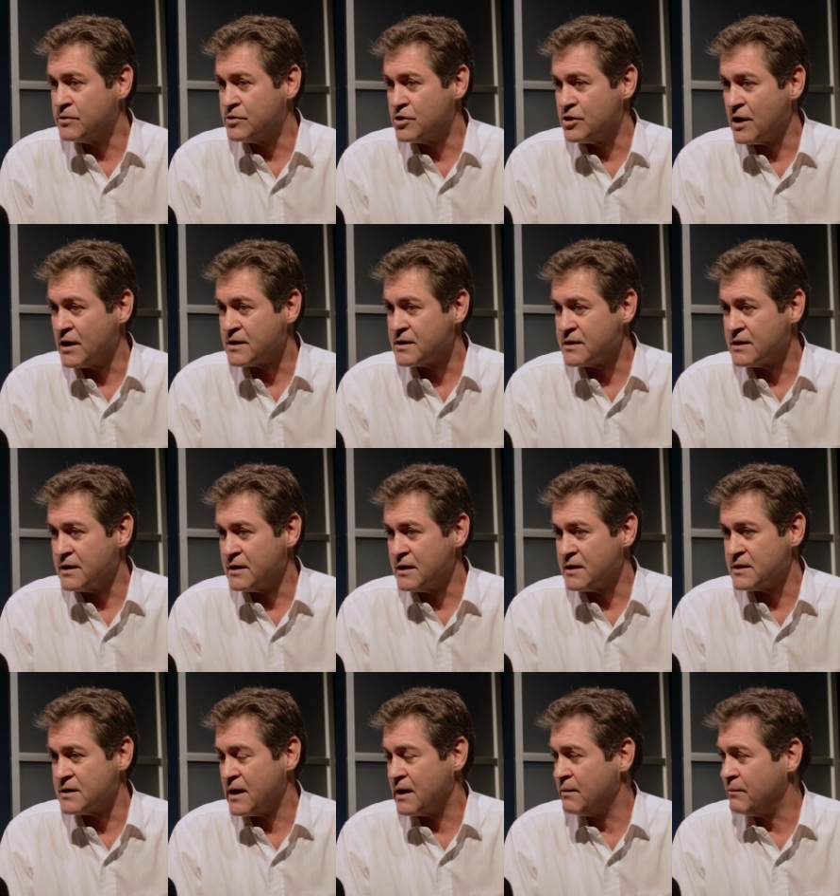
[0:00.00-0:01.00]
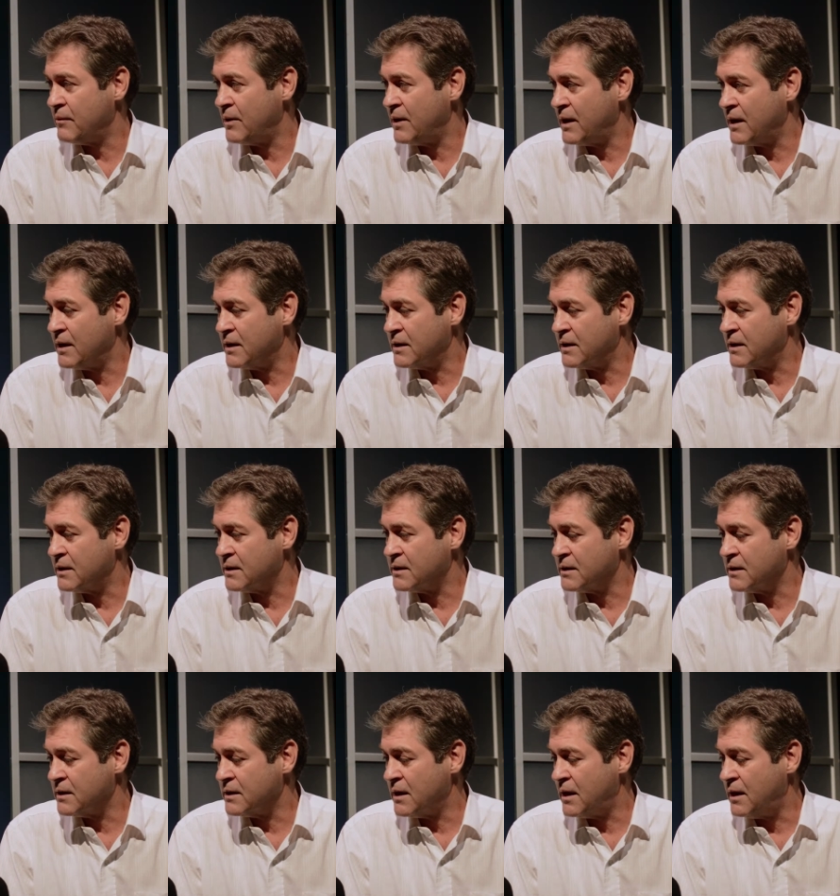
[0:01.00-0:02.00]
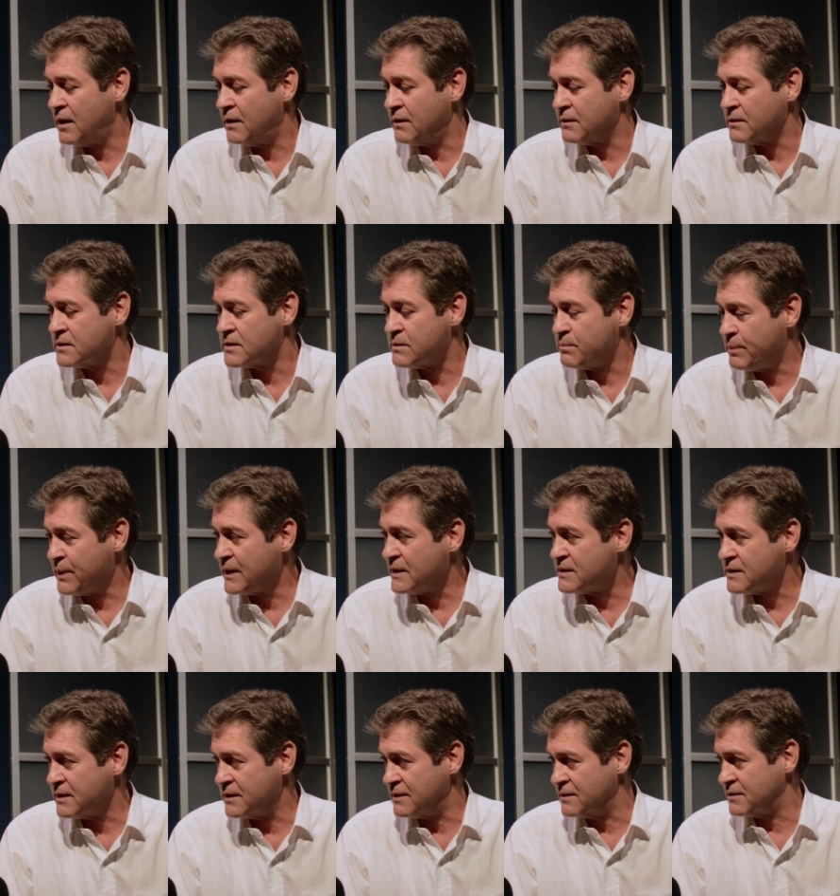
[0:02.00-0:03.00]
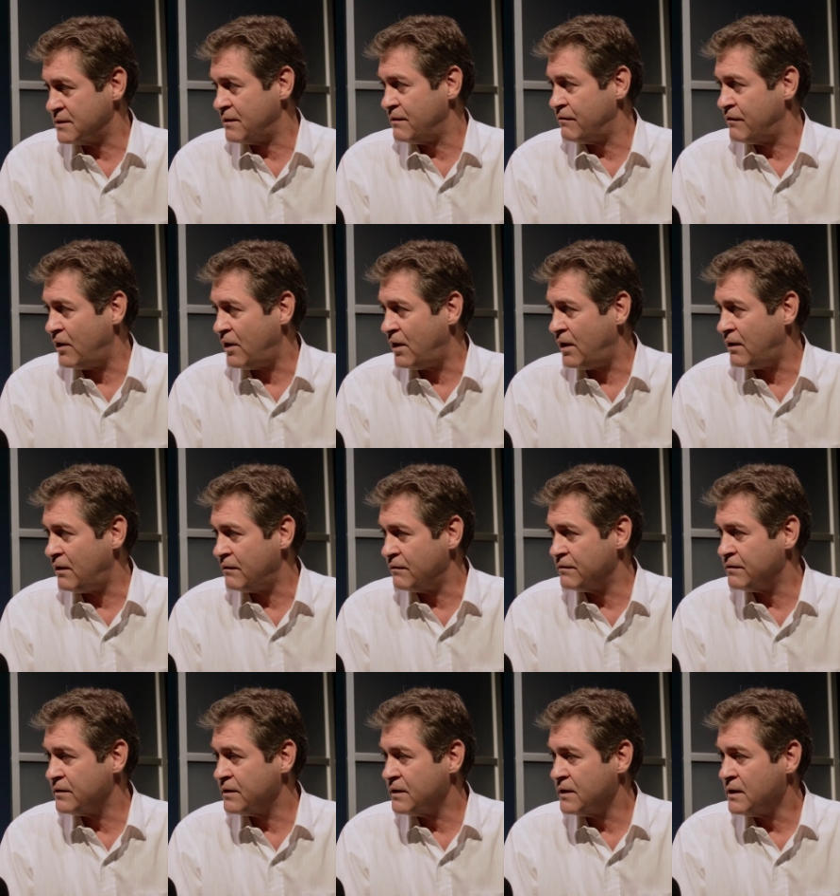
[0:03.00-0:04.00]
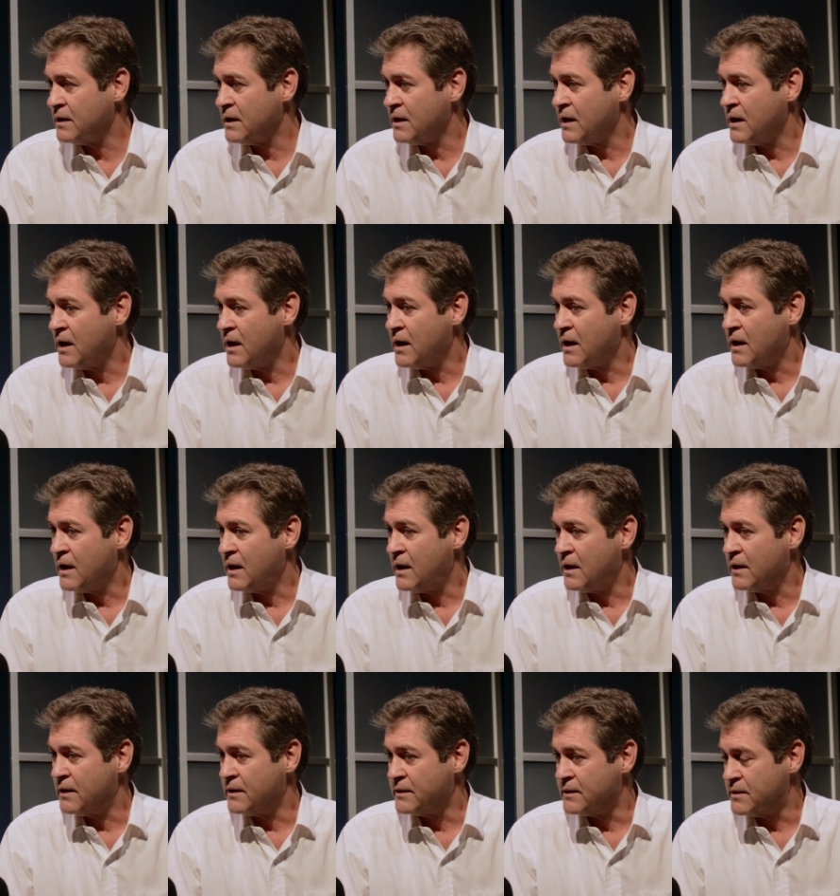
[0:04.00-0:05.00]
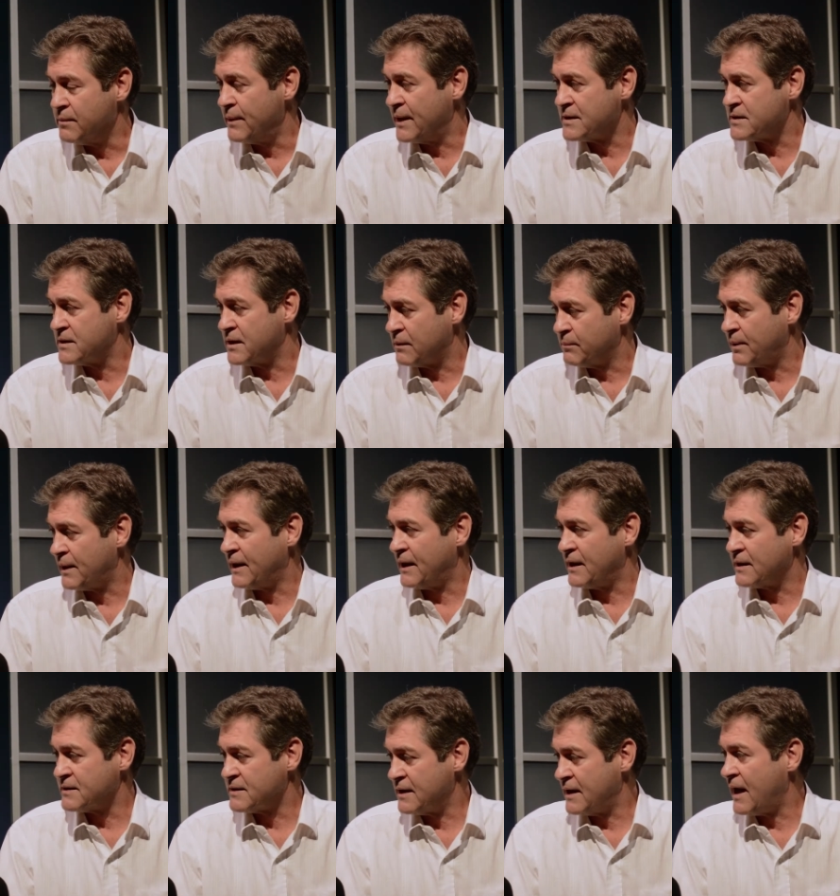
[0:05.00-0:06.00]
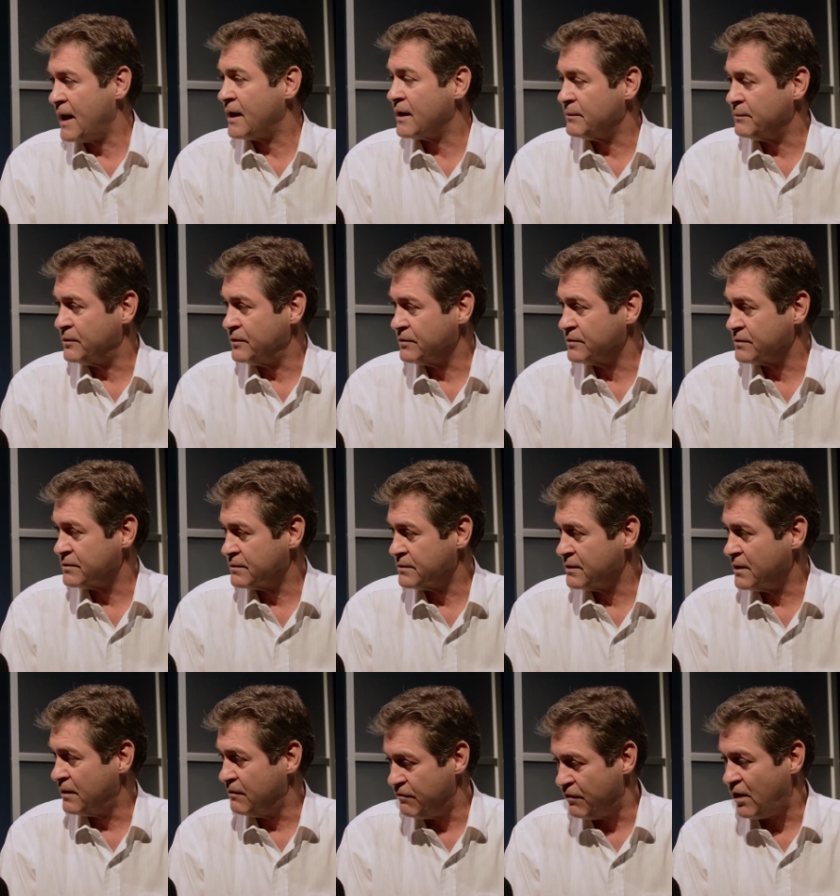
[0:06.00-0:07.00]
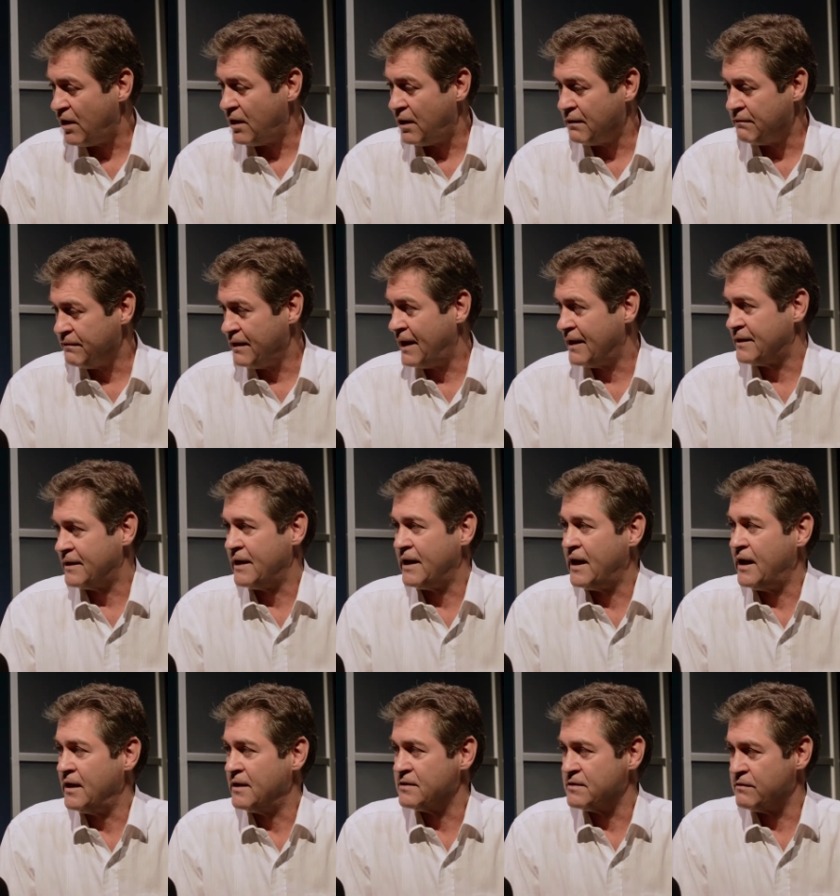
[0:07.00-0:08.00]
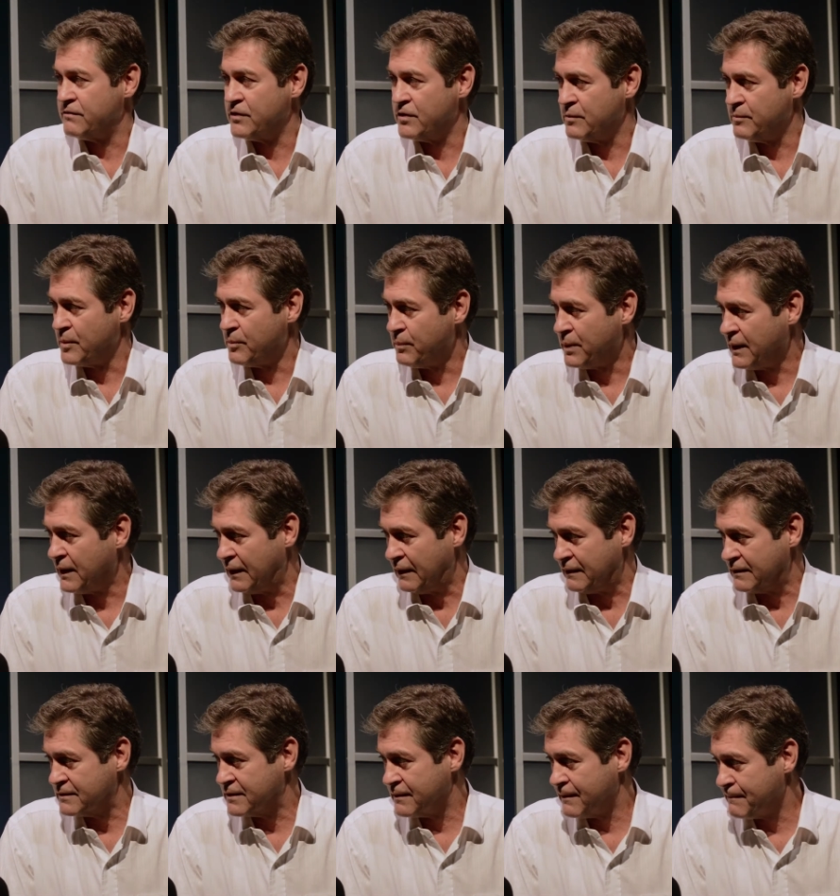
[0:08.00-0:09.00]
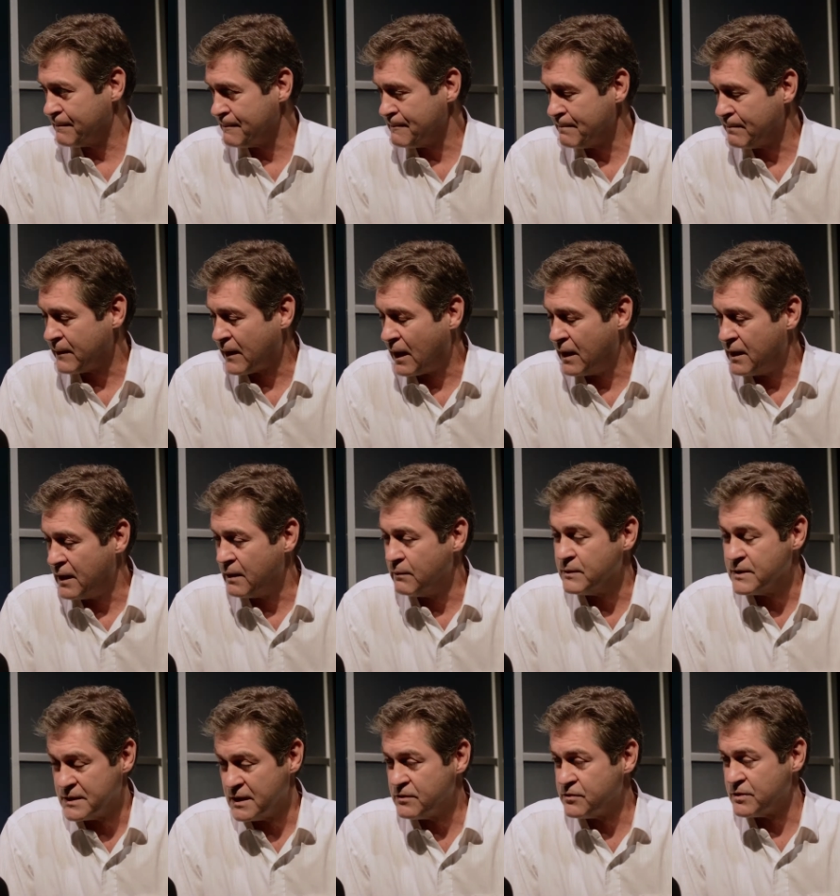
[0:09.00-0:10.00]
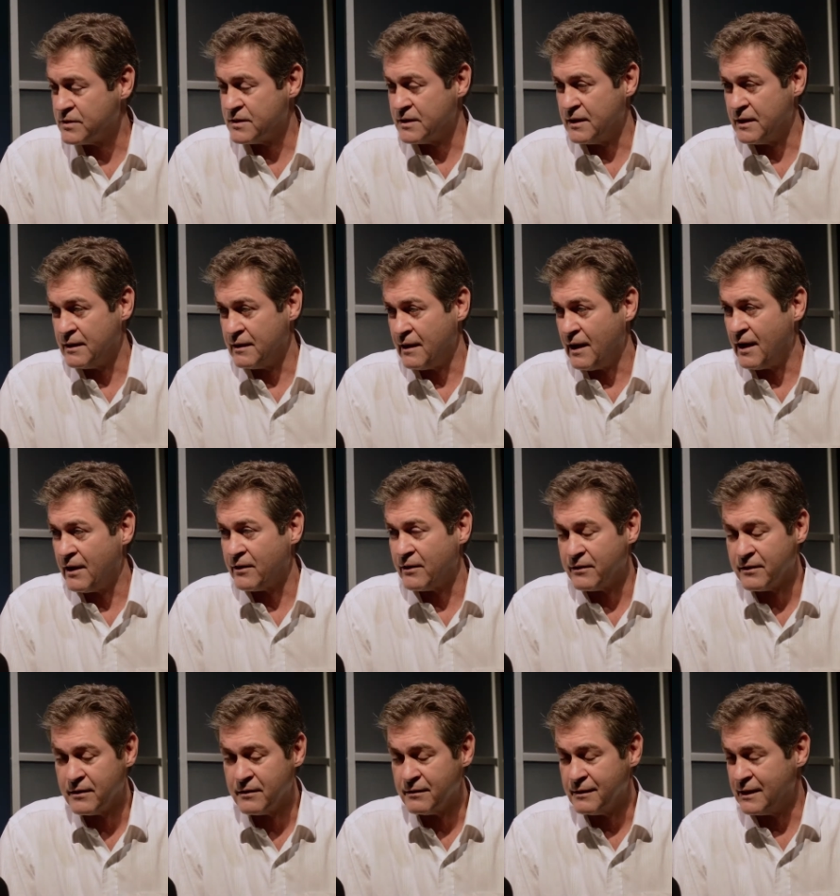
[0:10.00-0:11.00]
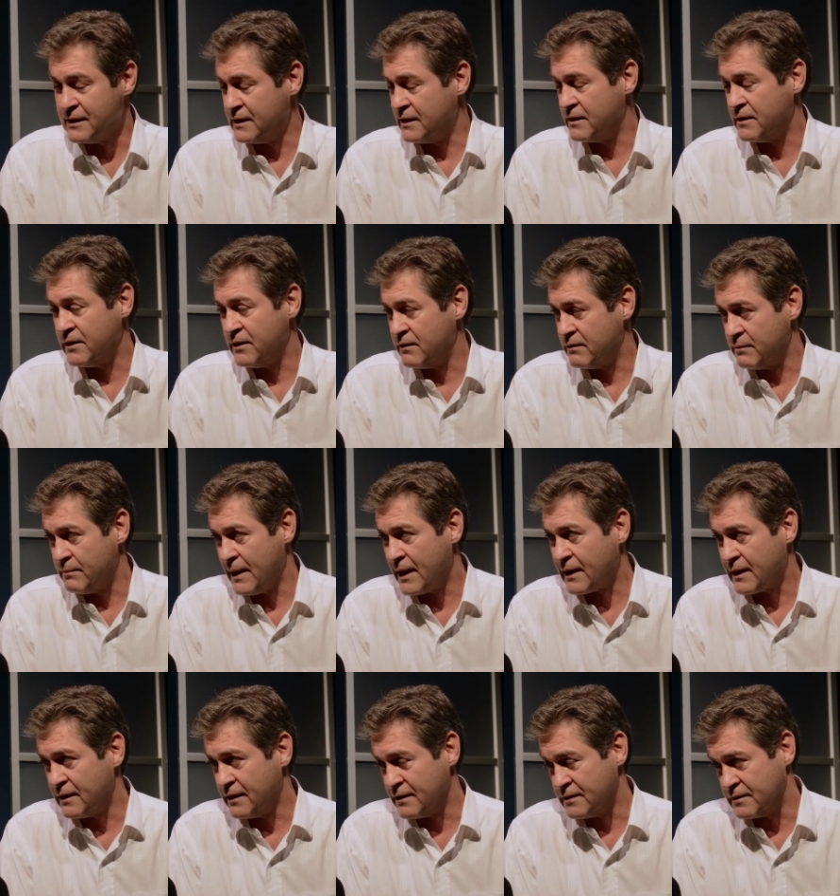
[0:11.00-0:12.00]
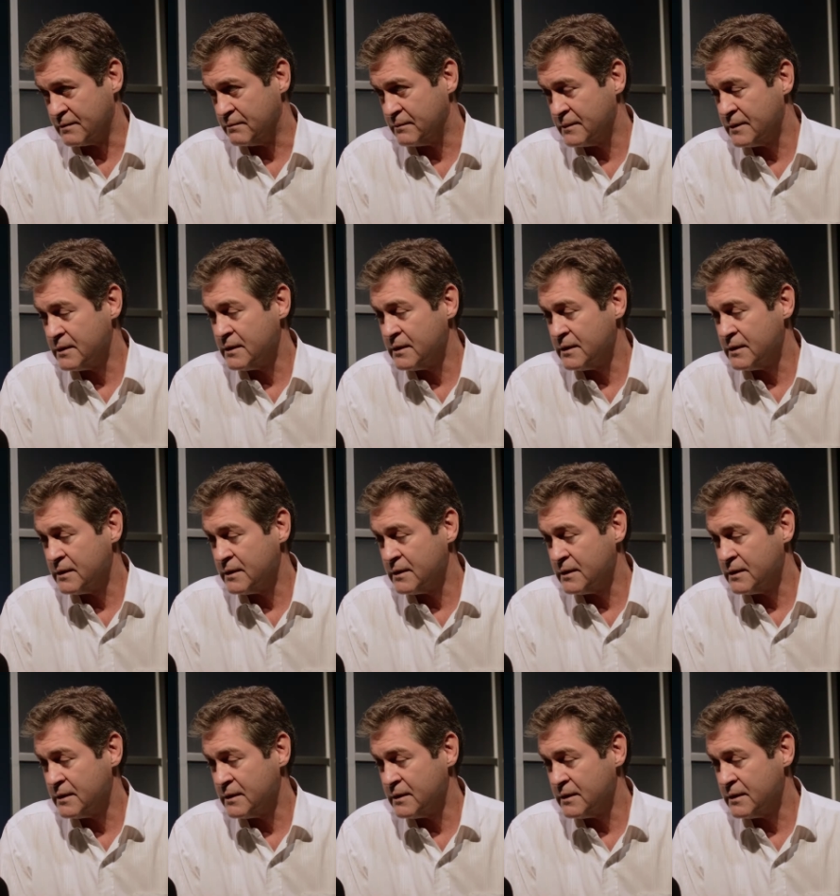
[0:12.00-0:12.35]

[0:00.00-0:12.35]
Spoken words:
just in the same way that species evolve, domestic plants and animals evolve at the hands of human beings. And he was interested in that, although he didn't know the mechanism,